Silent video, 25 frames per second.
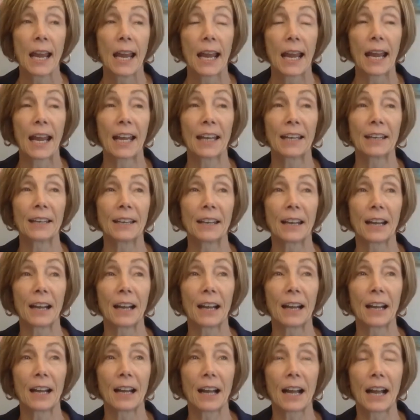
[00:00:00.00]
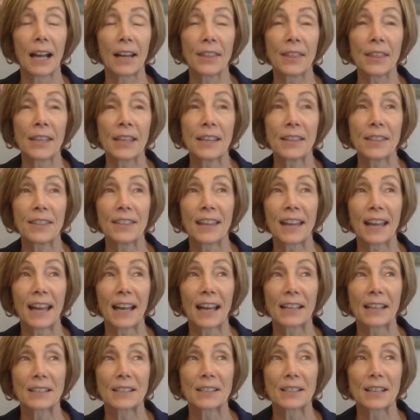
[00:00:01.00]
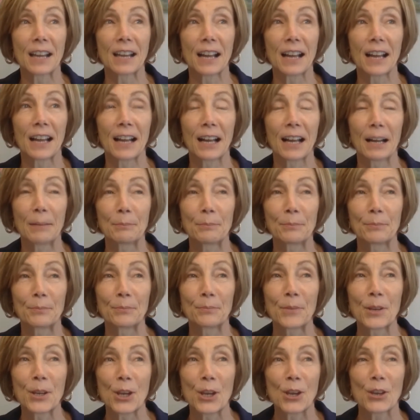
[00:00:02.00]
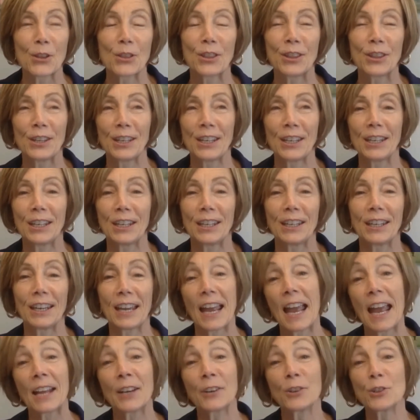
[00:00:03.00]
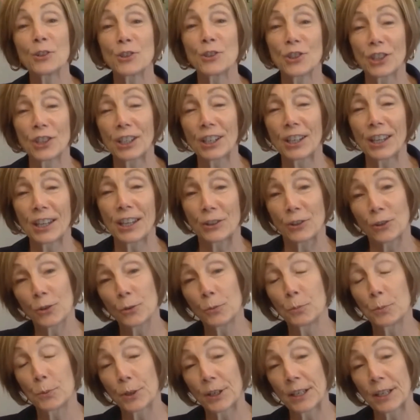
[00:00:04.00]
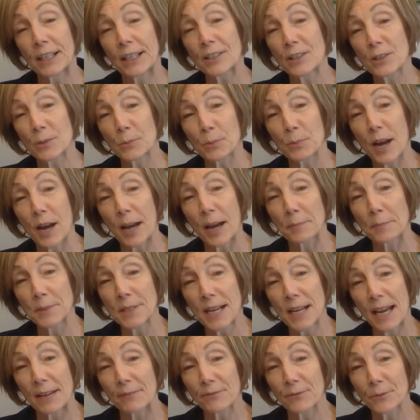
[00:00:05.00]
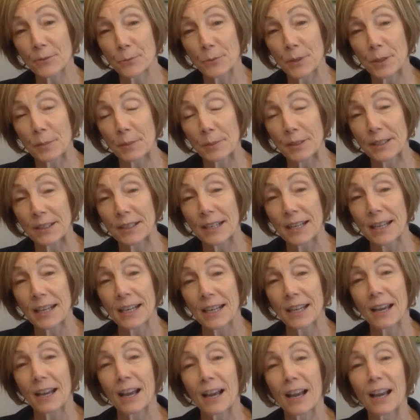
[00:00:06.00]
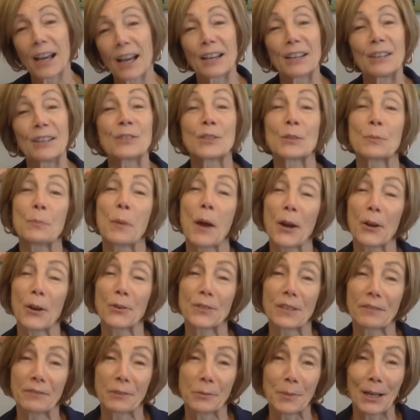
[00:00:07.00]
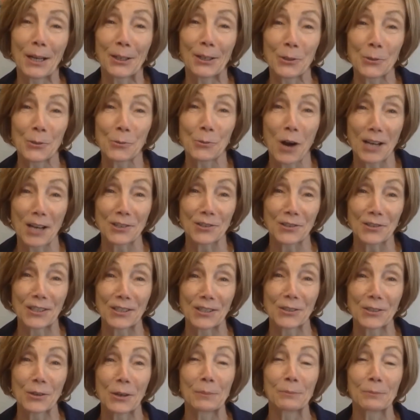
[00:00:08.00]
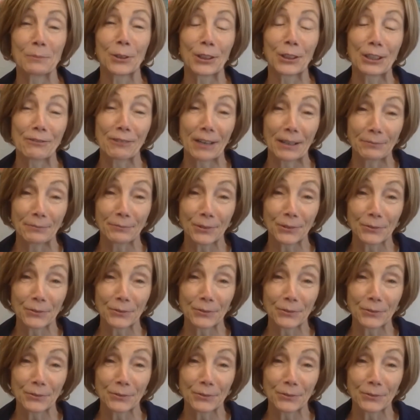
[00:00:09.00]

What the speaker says: And I think that the energy that you bring to Prime Time for Women inspires everybody who watches it. So I'm really grateful